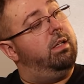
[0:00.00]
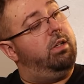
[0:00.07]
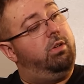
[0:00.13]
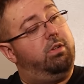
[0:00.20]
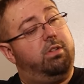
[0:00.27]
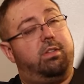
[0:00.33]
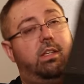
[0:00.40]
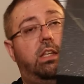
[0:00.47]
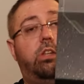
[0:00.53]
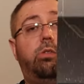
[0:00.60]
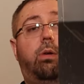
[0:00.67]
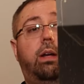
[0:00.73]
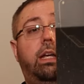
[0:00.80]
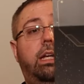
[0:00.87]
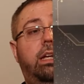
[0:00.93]
You can see
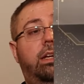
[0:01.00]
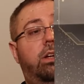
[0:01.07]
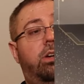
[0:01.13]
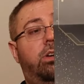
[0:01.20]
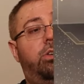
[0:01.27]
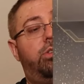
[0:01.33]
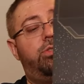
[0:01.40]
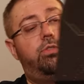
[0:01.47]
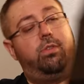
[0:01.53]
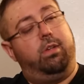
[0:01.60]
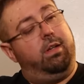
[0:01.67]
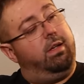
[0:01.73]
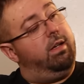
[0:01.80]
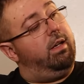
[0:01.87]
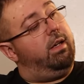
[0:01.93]
twenty years.
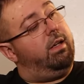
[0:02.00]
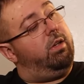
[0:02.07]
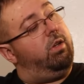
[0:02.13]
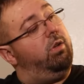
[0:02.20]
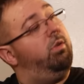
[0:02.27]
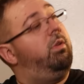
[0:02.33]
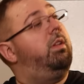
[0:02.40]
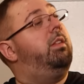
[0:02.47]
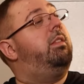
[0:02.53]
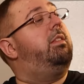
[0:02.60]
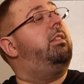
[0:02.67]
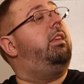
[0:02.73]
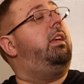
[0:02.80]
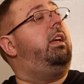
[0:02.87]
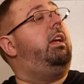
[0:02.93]
You can
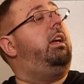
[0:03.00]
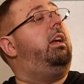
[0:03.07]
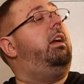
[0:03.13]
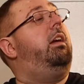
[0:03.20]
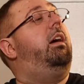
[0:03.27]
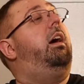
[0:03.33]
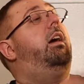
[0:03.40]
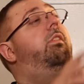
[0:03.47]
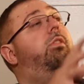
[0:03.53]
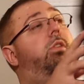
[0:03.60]
see, uh, of